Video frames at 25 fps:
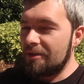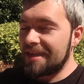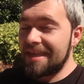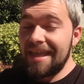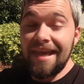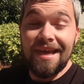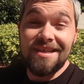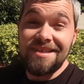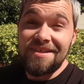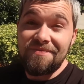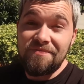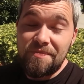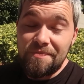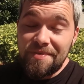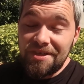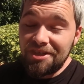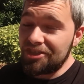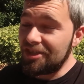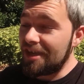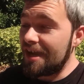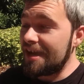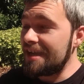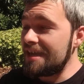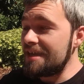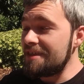It can't even be
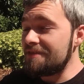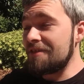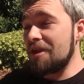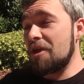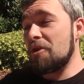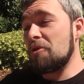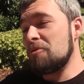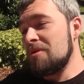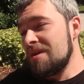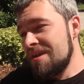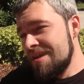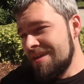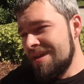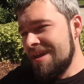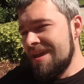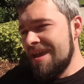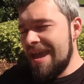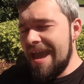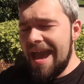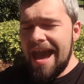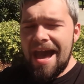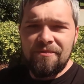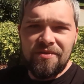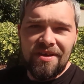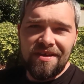shiny, though
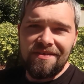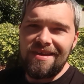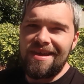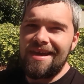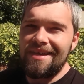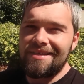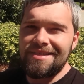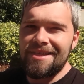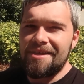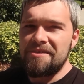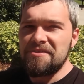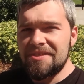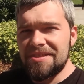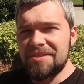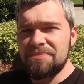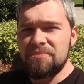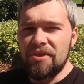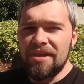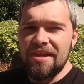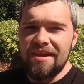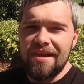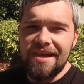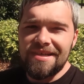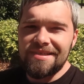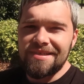having the XLs is
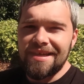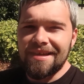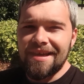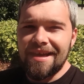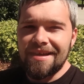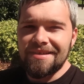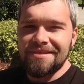pretty nice, I